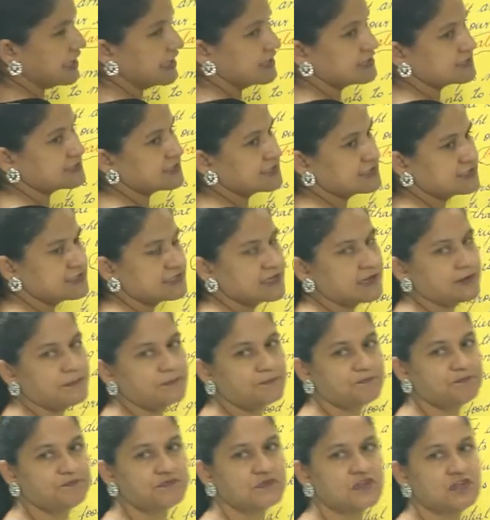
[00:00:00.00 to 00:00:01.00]
etc.
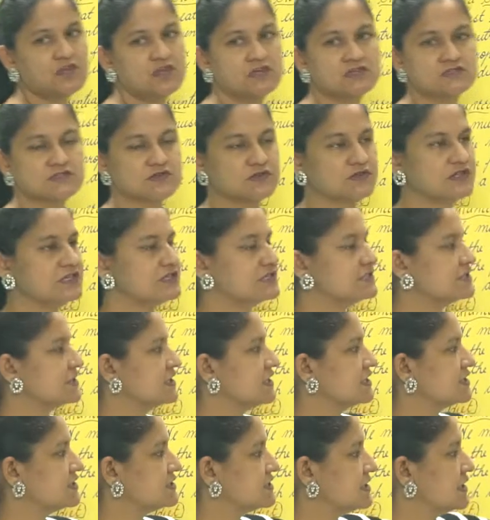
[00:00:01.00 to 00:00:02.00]
So this
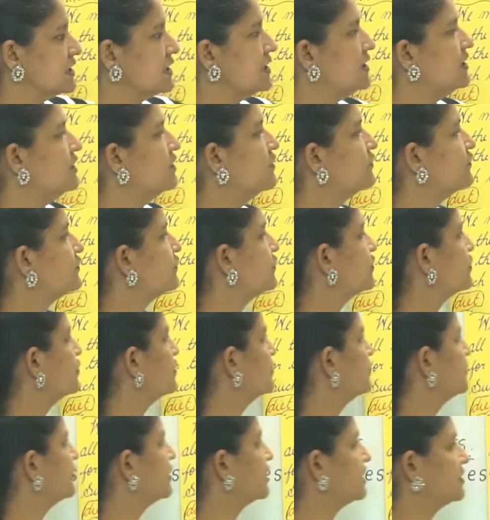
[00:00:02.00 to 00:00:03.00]
is the
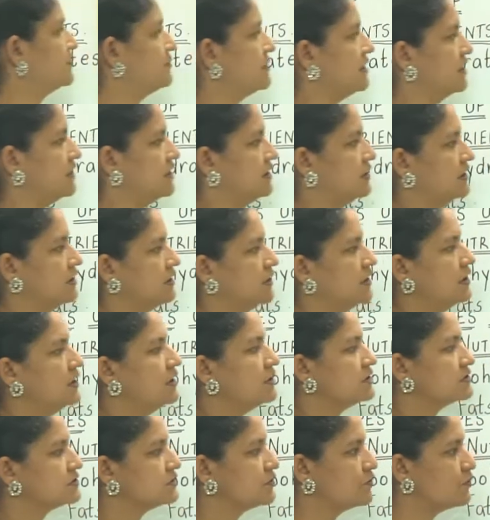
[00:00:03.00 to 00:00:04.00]
food pyramid.
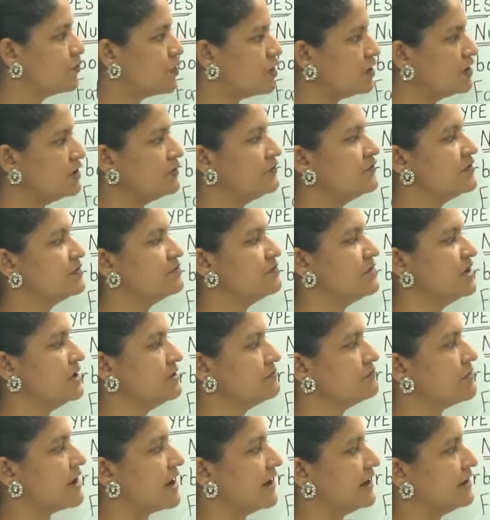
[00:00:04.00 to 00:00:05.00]
So what do we
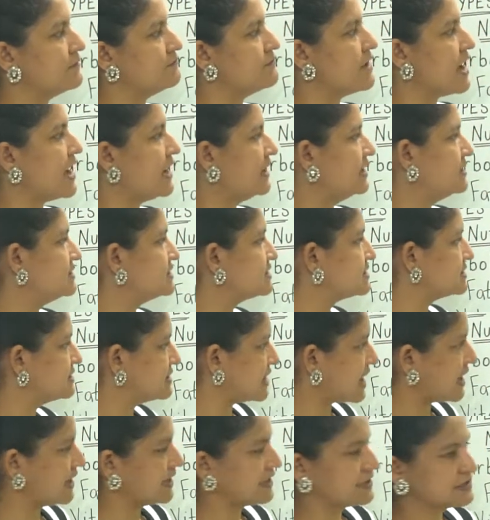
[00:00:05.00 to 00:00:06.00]
mean by a balanced
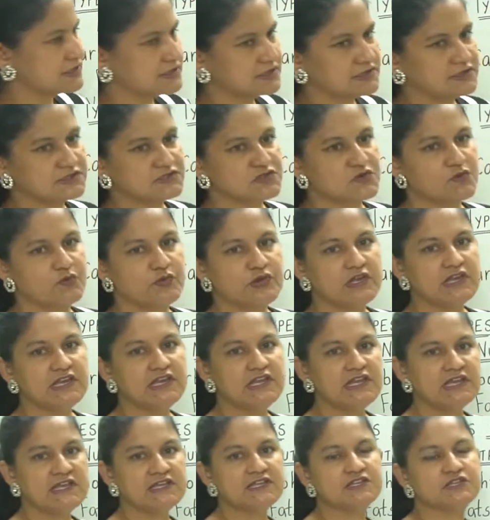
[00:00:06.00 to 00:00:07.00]
diet? So we
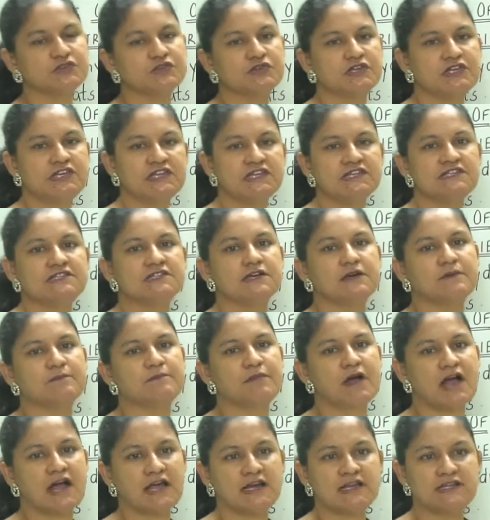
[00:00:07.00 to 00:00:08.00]
need to eat a
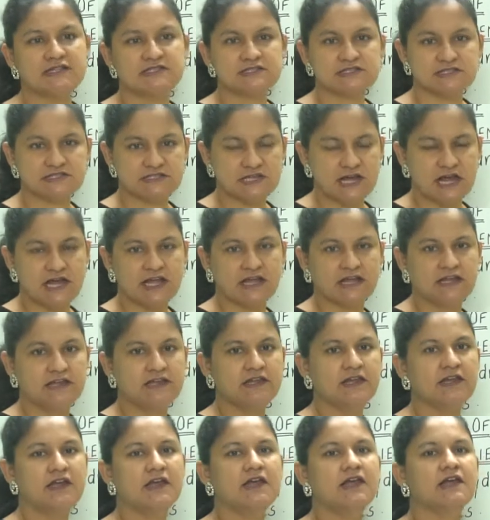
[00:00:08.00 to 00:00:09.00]
balanced
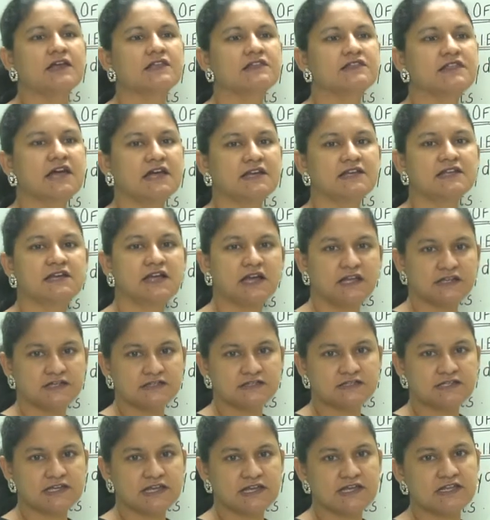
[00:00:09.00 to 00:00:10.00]
diet that
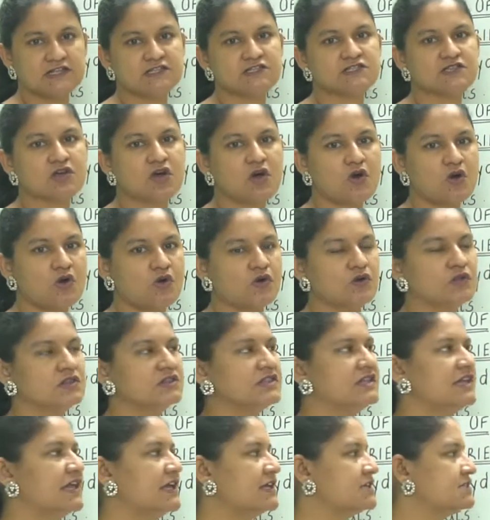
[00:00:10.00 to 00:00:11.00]
contains all
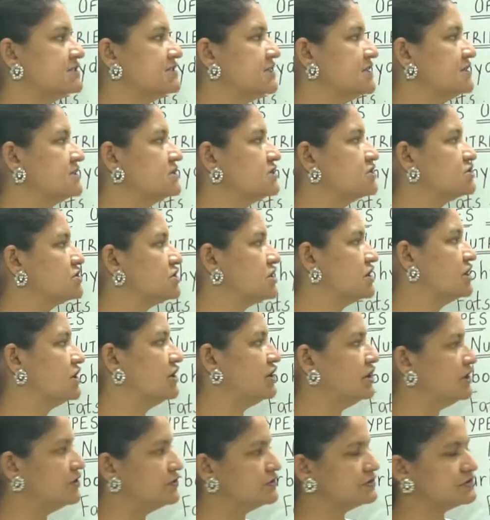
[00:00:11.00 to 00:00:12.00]
the essential
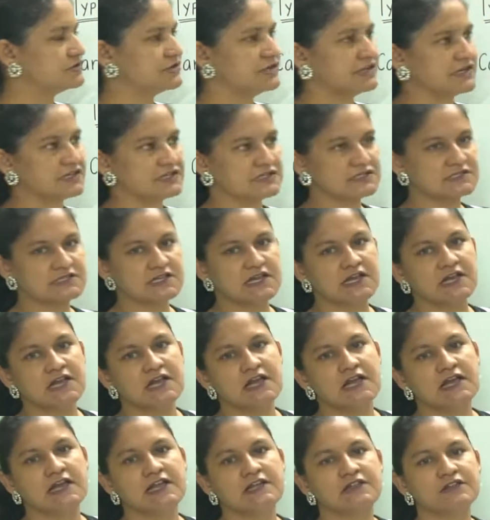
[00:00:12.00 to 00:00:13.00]
nutrients
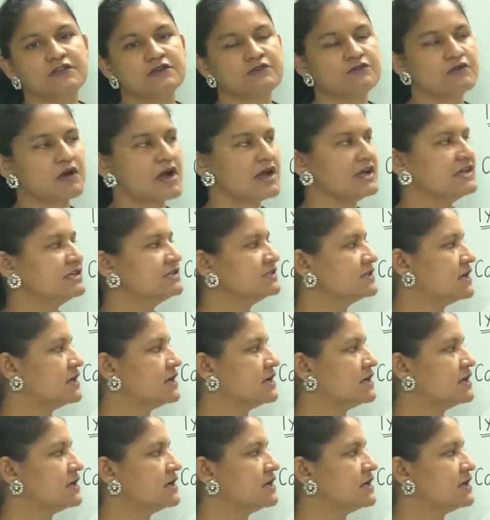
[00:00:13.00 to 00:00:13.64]
in the right